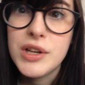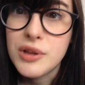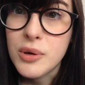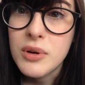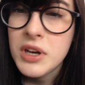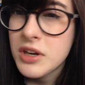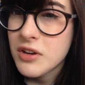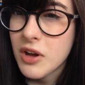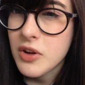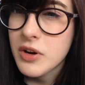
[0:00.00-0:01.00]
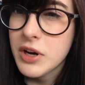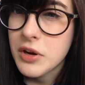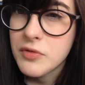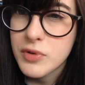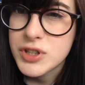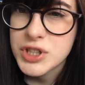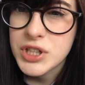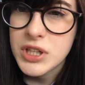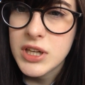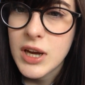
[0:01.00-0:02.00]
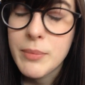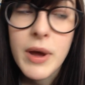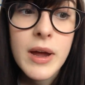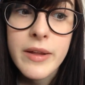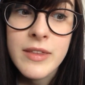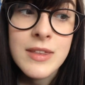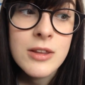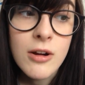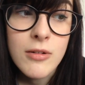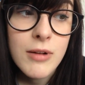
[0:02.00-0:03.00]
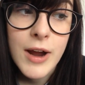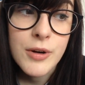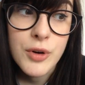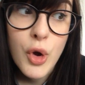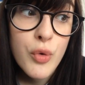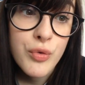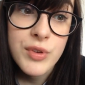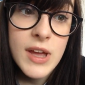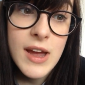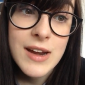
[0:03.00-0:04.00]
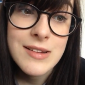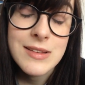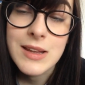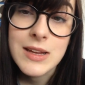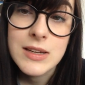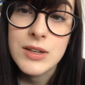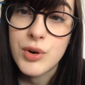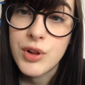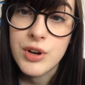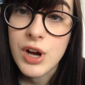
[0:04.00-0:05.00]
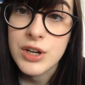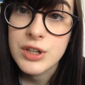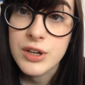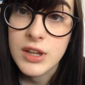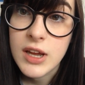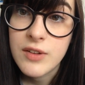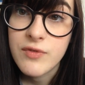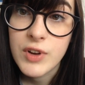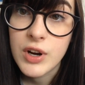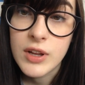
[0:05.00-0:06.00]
gluten intolerant, unfortunately, but don't I don't know yet. I need to like go to the doctor and like figure